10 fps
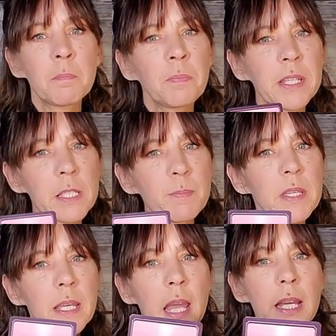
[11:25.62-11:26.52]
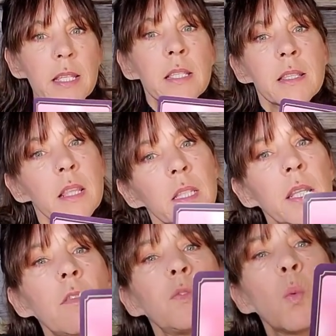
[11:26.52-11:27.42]
is because the
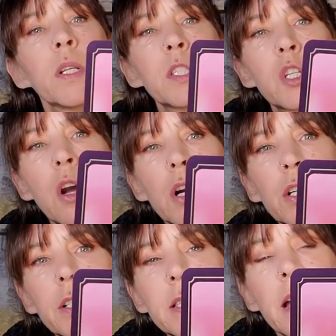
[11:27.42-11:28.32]
loved ones card is